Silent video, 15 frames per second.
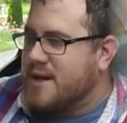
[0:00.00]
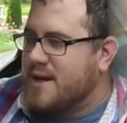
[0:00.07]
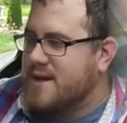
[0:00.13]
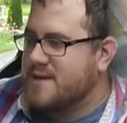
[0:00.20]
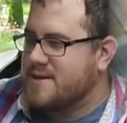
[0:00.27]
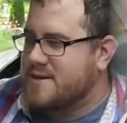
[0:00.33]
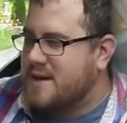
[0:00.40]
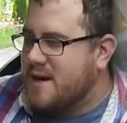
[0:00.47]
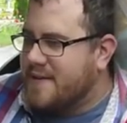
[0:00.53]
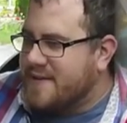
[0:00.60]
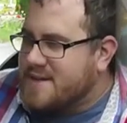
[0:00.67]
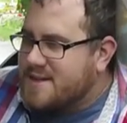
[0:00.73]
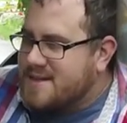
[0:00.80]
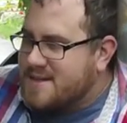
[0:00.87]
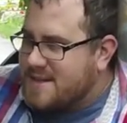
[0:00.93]
is on
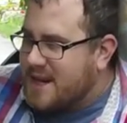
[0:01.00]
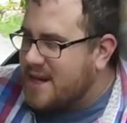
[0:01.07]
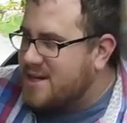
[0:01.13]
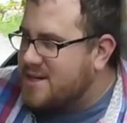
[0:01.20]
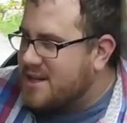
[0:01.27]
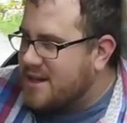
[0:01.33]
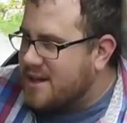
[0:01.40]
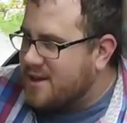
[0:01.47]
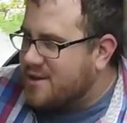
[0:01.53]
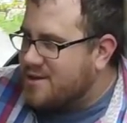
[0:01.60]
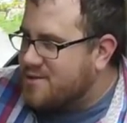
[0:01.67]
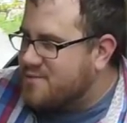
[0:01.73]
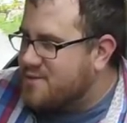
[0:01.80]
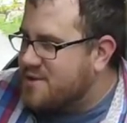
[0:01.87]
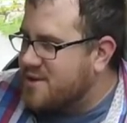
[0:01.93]
this cuz it's actually it
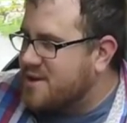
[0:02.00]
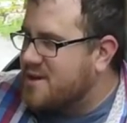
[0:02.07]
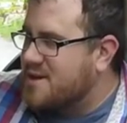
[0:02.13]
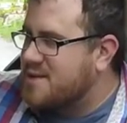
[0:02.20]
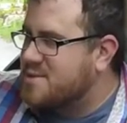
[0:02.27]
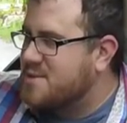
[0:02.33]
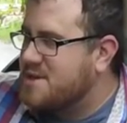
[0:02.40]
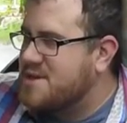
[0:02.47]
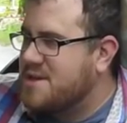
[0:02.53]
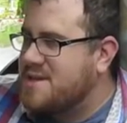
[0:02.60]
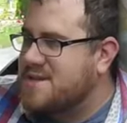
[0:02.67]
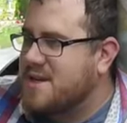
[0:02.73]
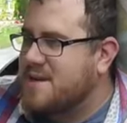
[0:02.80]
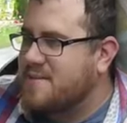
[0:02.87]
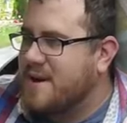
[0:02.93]
looks really good, especially
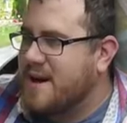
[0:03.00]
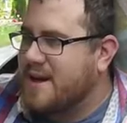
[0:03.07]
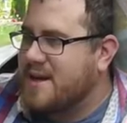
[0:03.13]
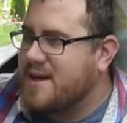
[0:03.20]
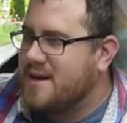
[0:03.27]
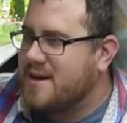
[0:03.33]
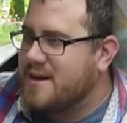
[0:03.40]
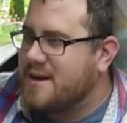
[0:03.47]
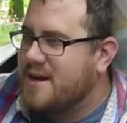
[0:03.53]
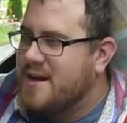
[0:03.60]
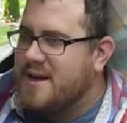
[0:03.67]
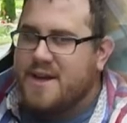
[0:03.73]
sitting back here.